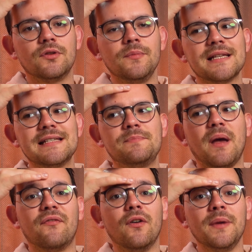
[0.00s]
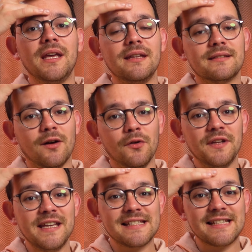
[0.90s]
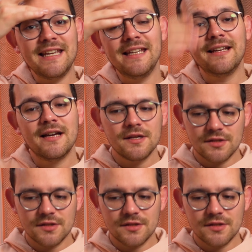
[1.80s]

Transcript: Tobias is performing it on his skin.